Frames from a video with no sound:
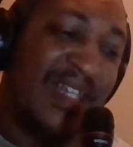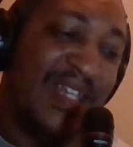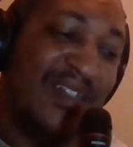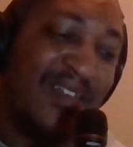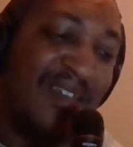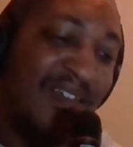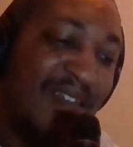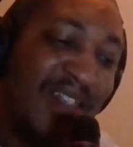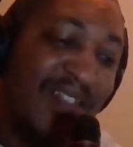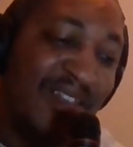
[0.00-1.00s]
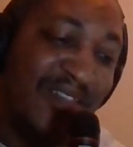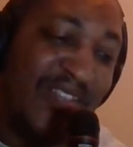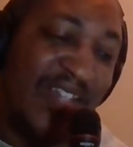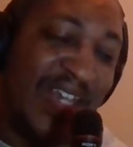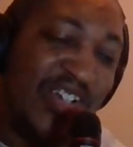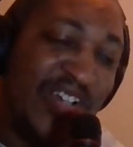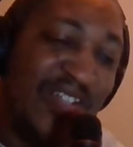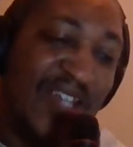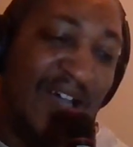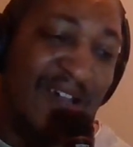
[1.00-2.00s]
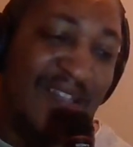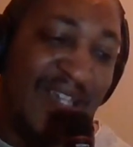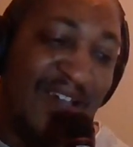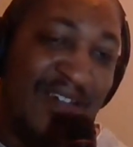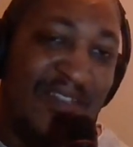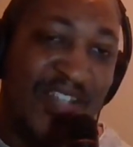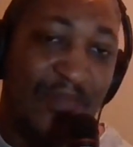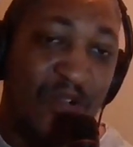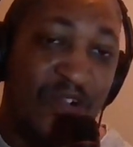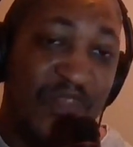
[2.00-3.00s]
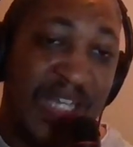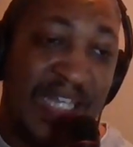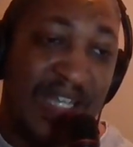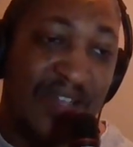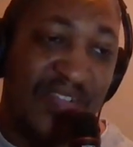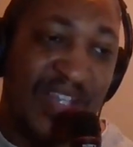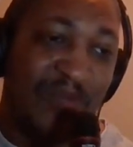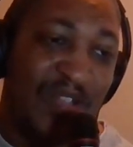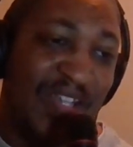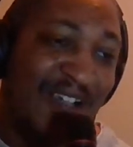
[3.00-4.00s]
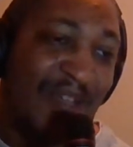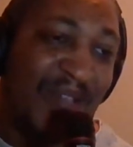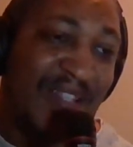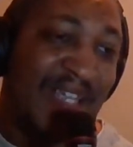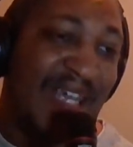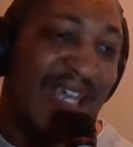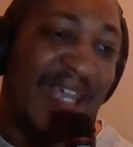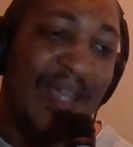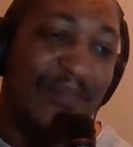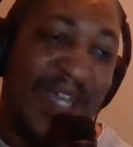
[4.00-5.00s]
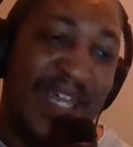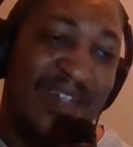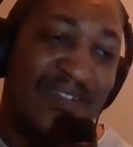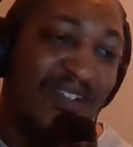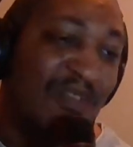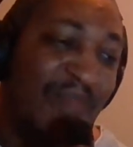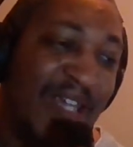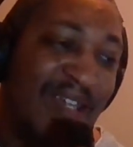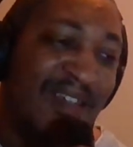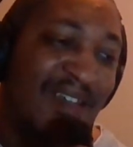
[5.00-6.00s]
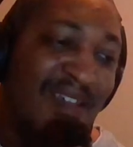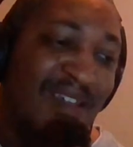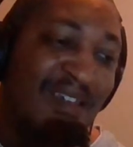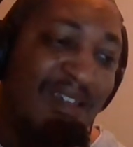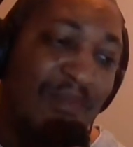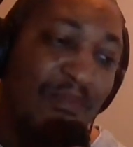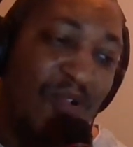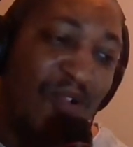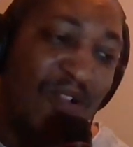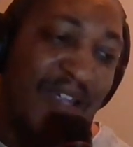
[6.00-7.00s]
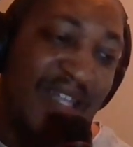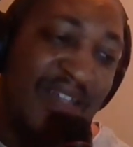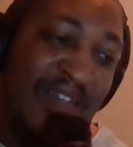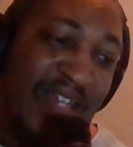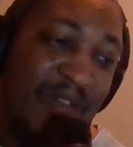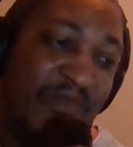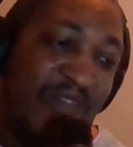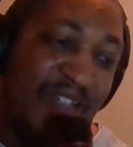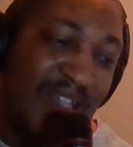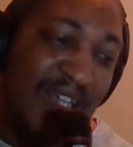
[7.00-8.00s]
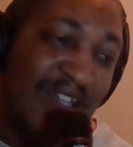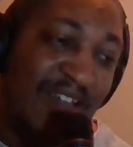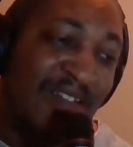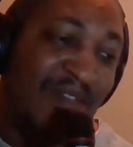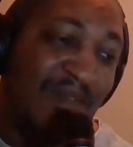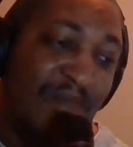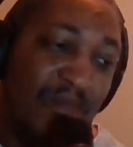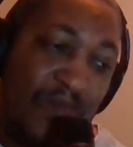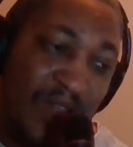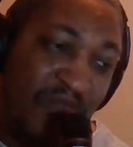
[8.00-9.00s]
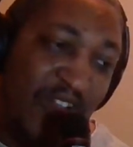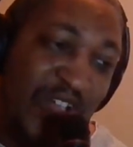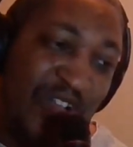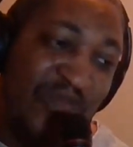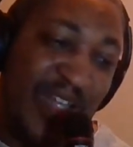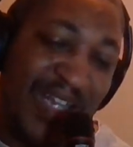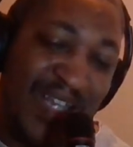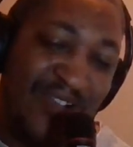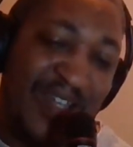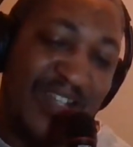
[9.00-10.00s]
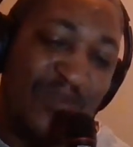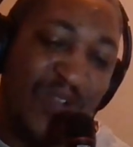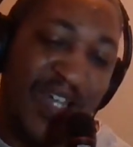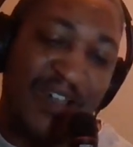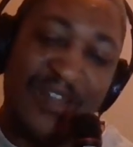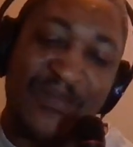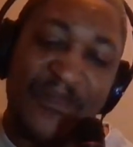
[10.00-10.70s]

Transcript: and stations on there in some more videos. And we'll talk about the AM band a little bit more in depth in a future video as well. And